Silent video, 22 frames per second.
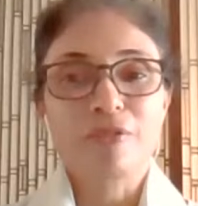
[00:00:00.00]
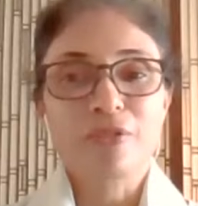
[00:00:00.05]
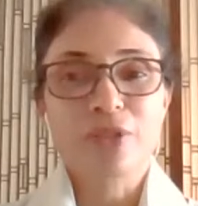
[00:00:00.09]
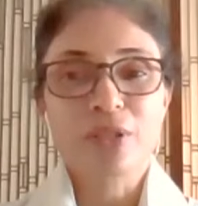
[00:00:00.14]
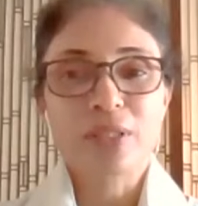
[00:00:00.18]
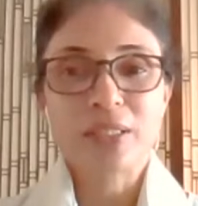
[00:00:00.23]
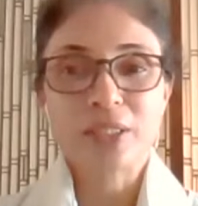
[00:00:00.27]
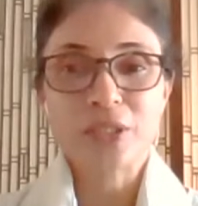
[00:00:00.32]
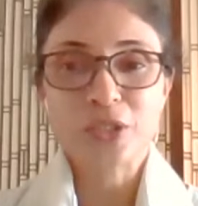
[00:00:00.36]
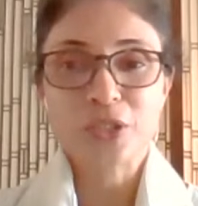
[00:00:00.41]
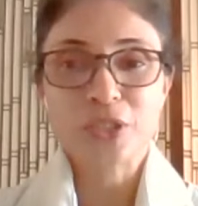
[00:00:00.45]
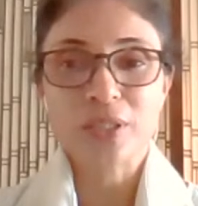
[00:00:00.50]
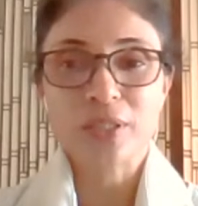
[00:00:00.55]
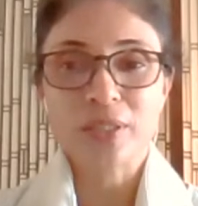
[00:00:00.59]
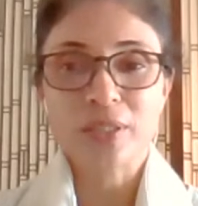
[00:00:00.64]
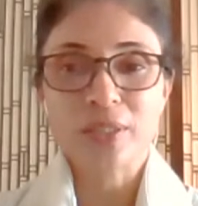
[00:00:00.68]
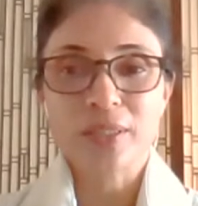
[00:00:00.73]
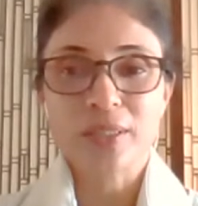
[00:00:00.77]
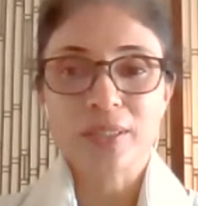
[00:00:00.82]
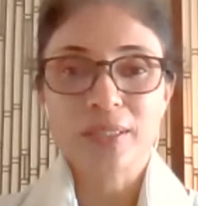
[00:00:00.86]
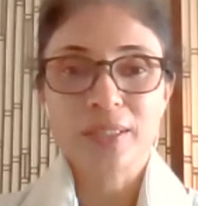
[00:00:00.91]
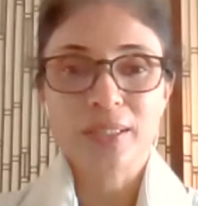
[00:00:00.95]

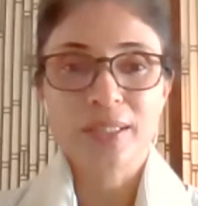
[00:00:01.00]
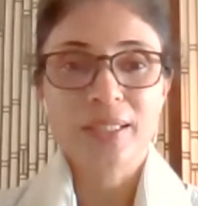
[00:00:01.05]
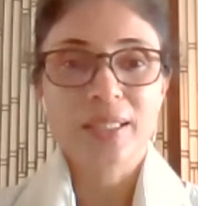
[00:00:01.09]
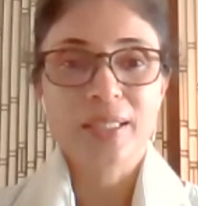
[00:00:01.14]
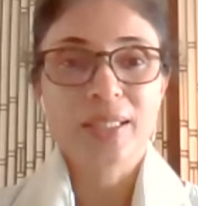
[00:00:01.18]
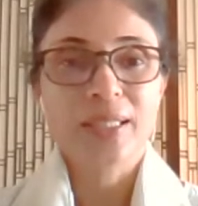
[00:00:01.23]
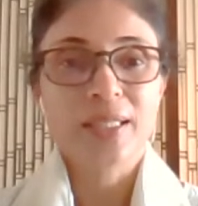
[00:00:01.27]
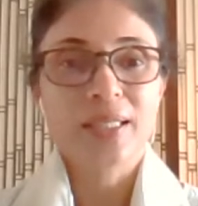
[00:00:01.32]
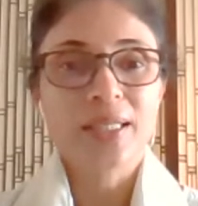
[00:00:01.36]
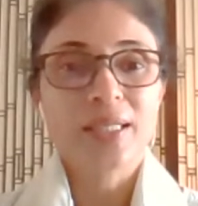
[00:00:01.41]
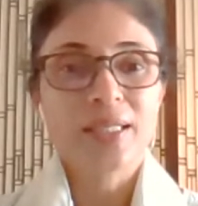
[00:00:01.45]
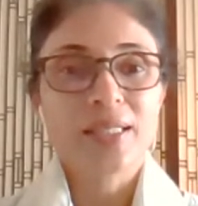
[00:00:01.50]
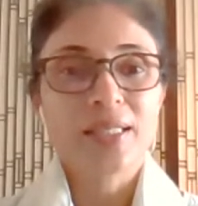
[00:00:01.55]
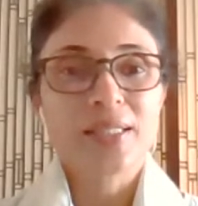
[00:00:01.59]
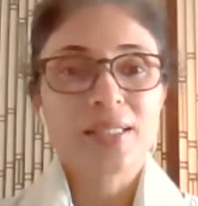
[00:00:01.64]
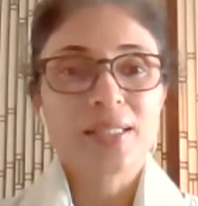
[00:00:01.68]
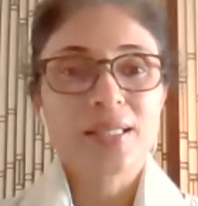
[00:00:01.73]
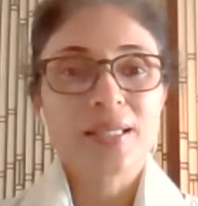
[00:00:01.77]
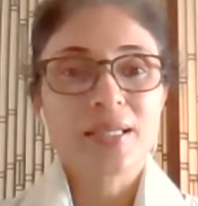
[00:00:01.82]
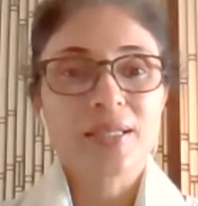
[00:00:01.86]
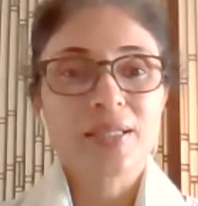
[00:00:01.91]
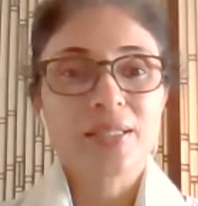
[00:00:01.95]
religion. Is
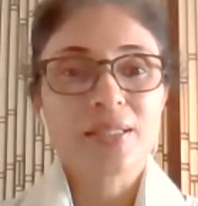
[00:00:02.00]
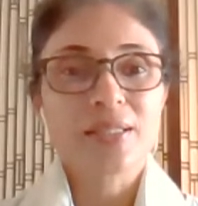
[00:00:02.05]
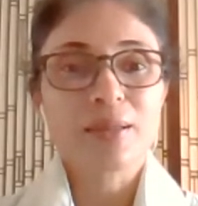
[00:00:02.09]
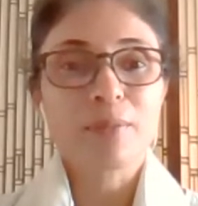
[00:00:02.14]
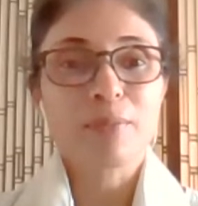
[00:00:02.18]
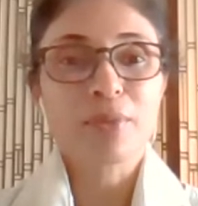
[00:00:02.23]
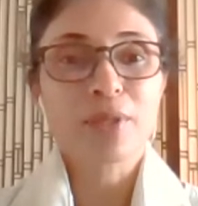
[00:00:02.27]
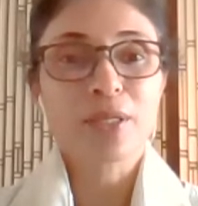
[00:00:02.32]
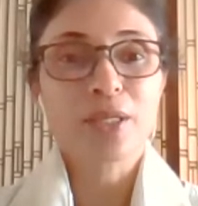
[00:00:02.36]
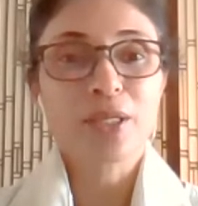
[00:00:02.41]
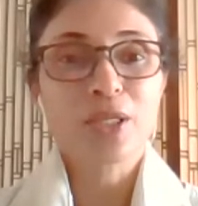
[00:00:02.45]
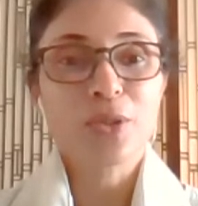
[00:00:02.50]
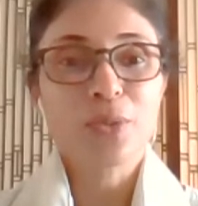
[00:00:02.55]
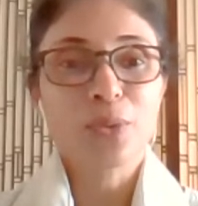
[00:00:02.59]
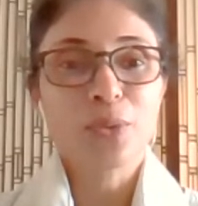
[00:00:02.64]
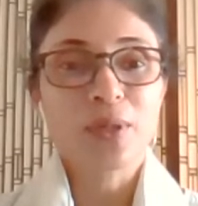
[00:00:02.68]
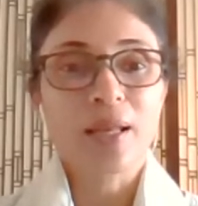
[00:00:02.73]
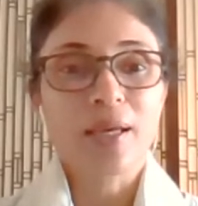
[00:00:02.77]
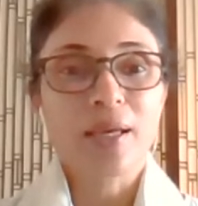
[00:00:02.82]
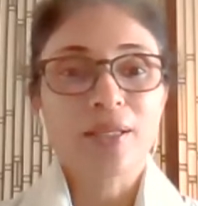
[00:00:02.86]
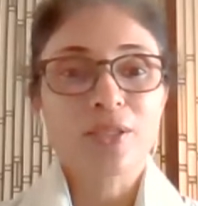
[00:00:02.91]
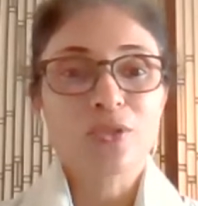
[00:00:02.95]
there something you would
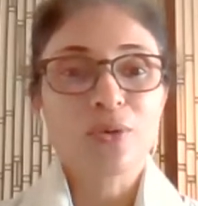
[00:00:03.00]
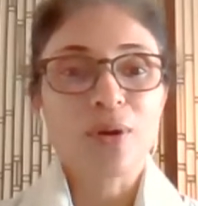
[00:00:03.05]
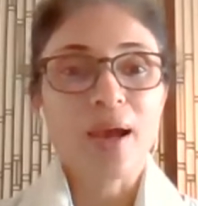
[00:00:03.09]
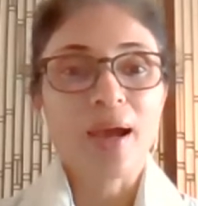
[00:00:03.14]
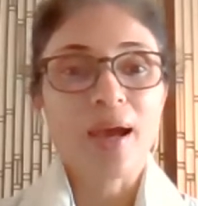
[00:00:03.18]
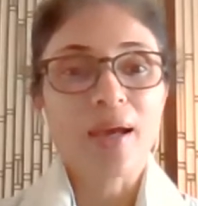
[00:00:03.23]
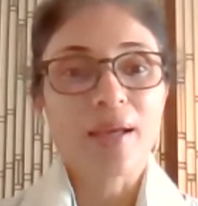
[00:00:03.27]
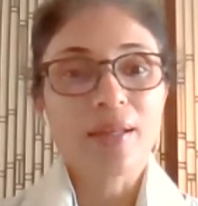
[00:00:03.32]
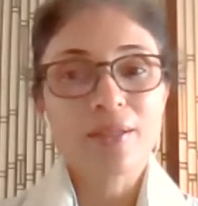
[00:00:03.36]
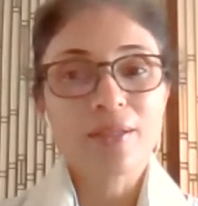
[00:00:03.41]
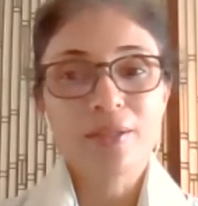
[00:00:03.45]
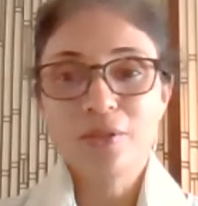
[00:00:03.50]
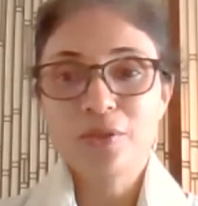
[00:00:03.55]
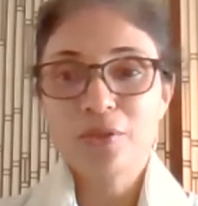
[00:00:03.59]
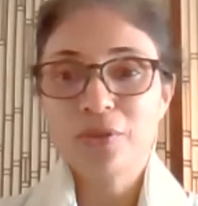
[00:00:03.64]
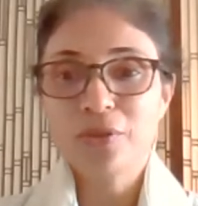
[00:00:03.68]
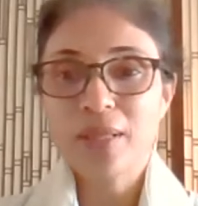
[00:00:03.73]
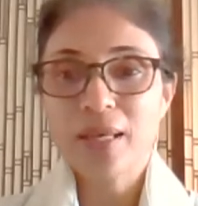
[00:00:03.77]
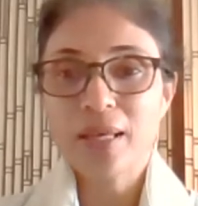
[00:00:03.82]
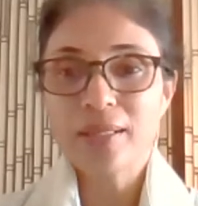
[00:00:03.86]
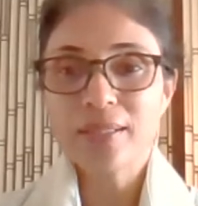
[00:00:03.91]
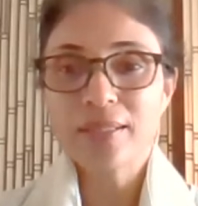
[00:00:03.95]
like to add
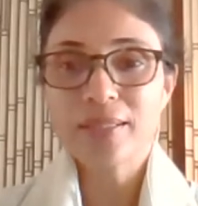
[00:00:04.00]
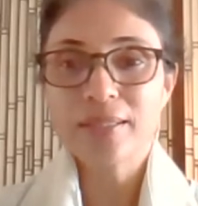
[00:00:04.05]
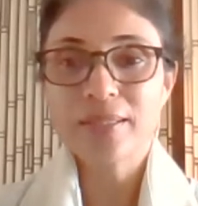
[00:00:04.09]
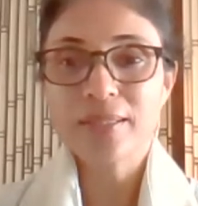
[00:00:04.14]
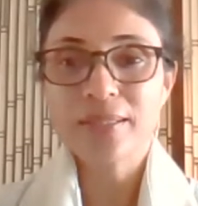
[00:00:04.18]
to that?